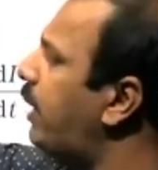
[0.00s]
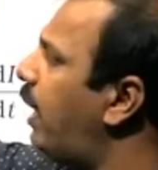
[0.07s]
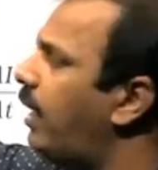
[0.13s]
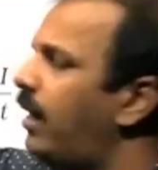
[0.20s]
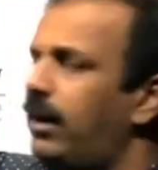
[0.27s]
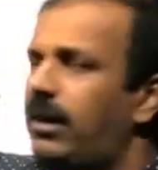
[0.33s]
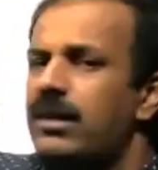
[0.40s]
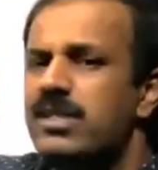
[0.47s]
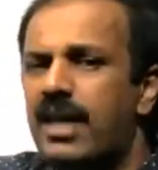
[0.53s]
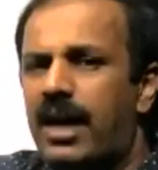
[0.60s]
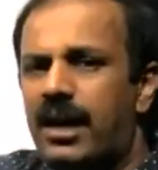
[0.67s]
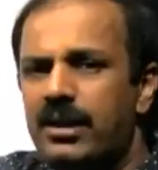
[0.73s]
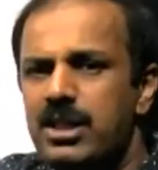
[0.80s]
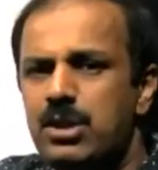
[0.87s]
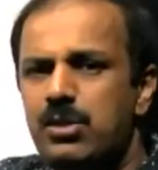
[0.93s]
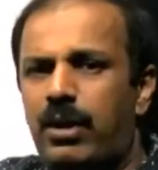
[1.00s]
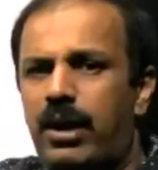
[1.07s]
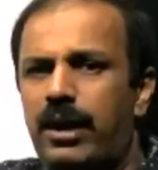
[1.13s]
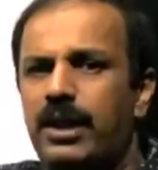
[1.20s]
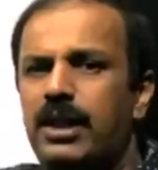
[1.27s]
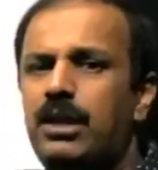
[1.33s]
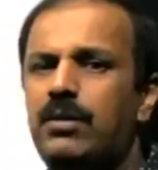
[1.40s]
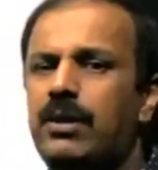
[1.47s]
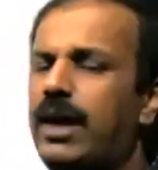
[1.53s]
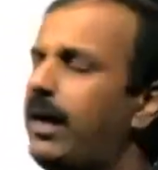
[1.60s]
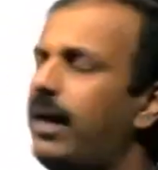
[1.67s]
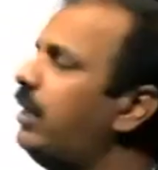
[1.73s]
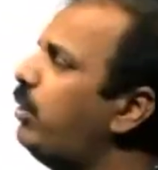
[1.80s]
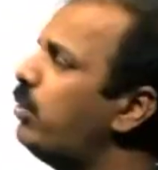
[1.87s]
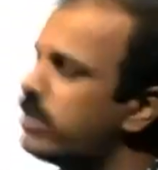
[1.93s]
current inside this one, it can
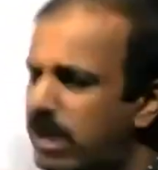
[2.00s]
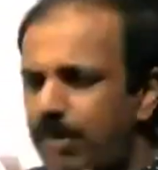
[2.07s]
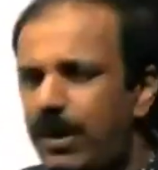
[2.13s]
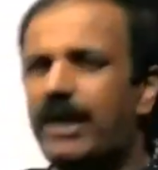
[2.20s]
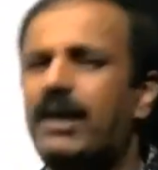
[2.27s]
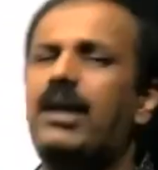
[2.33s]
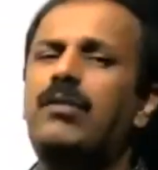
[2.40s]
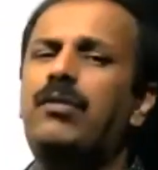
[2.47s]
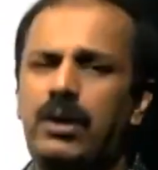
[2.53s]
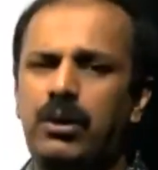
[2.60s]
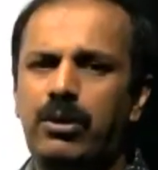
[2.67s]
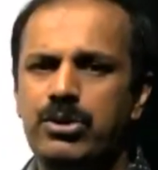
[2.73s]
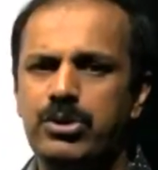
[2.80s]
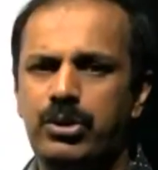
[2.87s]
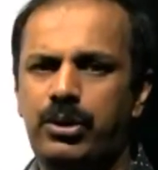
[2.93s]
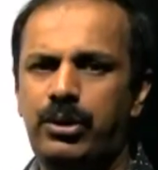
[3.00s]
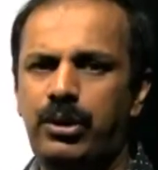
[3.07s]
induce a magnetic field also.